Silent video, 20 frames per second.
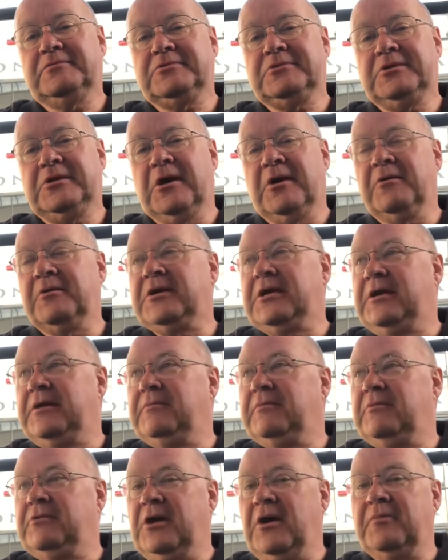young
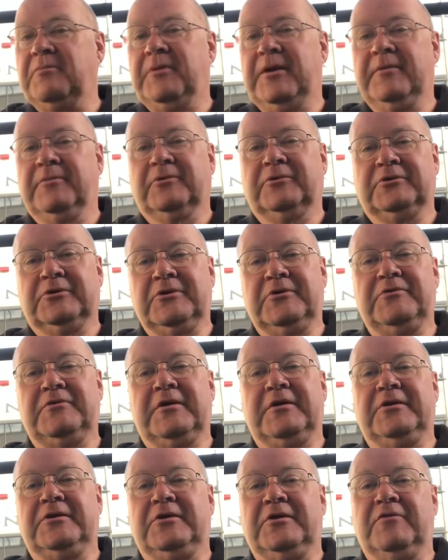people do,
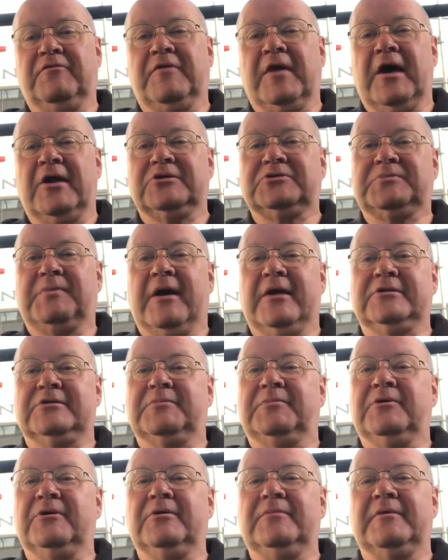then you've got a spot to
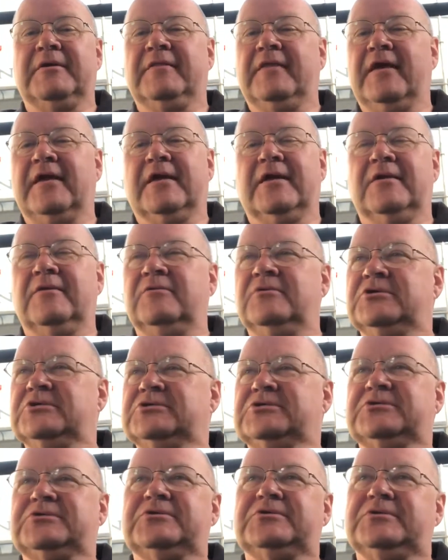put them, and they can
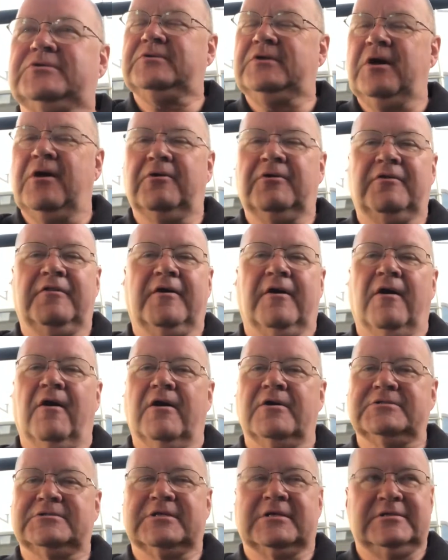just go to their
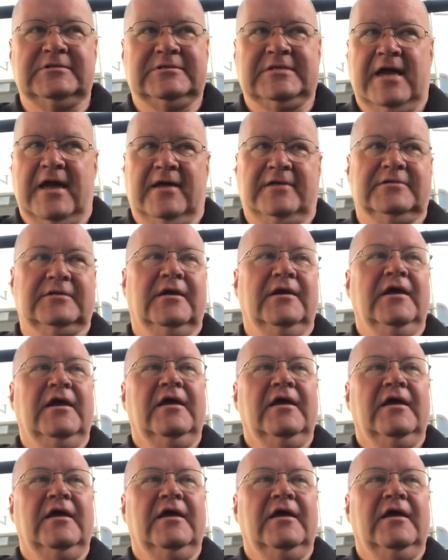heart's content.